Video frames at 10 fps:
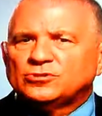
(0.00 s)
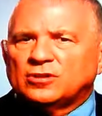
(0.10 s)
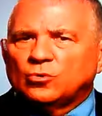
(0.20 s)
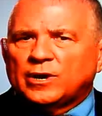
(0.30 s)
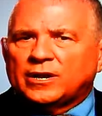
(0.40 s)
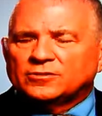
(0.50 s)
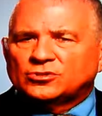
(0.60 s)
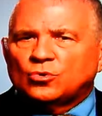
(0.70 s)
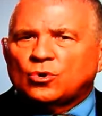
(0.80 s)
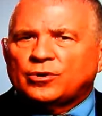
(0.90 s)
on the way to the
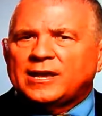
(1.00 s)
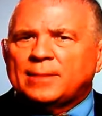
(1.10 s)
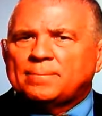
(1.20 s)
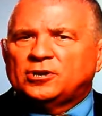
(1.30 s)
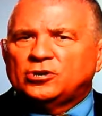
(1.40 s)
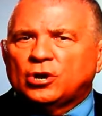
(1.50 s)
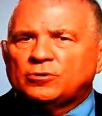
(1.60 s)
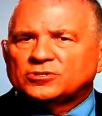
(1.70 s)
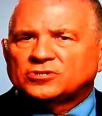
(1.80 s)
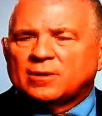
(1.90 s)
store, he happened to
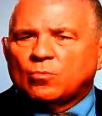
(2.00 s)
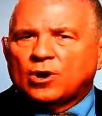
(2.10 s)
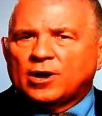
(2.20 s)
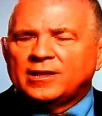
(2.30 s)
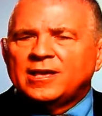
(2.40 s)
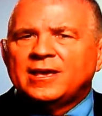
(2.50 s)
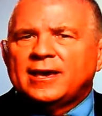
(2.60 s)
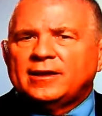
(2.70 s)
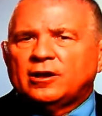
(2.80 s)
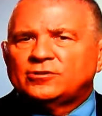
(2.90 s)
notice someone
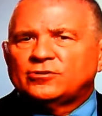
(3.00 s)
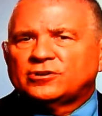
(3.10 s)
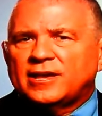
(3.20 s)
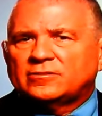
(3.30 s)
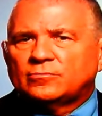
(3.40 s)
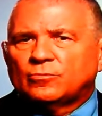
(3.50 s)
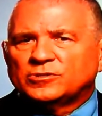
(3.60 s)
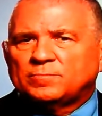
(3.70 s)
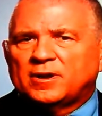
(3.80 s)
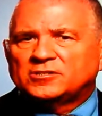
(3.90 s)
and undertake the
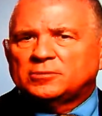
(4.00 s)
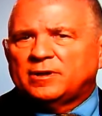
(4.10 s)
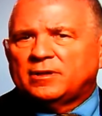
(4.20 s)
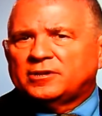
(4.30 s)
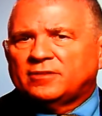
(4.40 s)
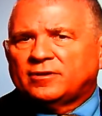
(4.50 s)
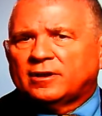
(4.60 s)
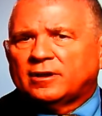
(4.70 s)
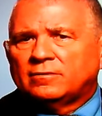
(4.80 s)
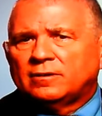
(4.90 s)
responsibility of
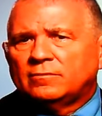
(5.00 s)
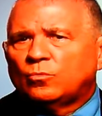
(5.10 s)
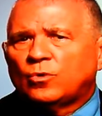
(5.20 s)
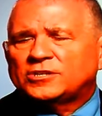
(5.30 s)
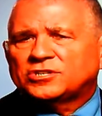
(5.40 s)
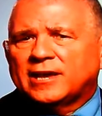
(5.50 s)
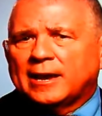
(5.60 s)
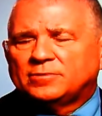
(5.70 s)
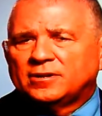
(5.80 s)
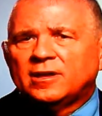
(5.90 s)
a watch
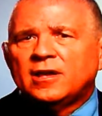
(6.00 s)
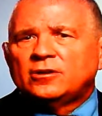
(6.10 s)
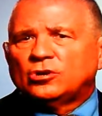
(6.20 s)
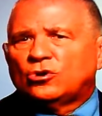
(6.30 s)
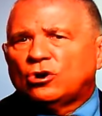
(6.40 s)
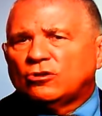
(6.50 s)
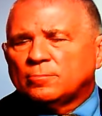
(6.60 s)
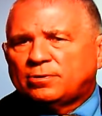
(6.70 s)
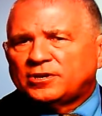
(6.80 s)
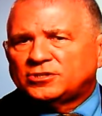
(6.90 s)
captain to call the
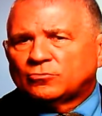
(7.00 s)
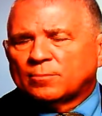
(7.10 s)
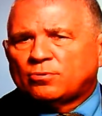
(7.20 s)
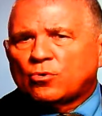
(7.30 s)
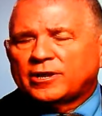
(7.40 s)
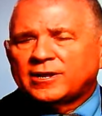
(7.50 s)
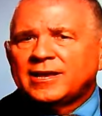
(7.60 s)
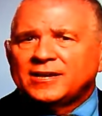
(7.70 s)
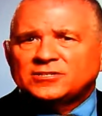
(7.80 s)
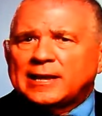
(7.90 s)
police and report it
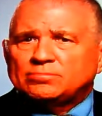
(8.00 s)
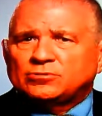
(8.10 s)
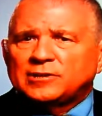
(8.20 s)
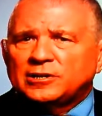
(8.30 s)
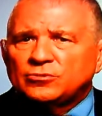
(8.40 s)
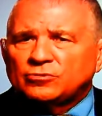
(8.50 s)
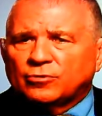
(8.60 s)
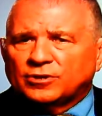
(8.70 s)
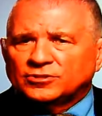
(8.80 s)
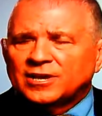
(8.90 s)
is absolutely
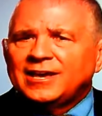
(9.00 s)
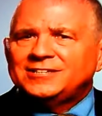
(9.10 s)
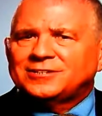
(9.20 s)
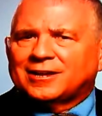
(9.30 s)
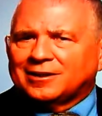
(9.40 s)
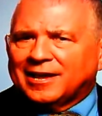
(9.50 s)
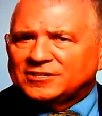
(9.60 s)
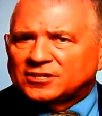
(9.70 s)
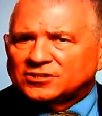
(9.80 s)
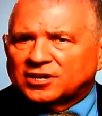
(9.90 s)
ludicrous. He's got a
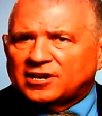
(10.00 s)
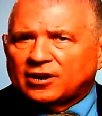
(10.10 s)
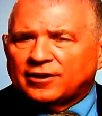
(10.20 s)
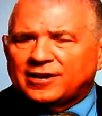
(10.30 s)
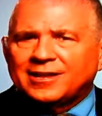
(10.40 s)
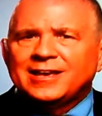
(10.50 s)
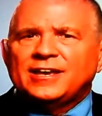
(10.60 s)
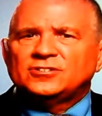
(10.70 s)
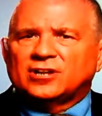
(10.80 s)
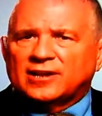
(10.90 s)
license to Right, carry. Let me let
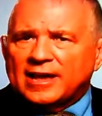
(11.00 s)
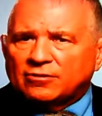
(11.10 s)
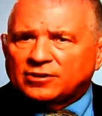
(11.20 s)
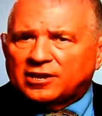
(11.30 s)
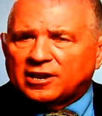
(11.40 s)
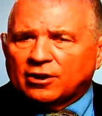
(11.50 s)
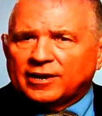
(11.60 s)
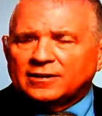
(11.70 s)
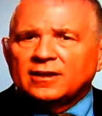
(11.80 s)
me stop you. Let me stop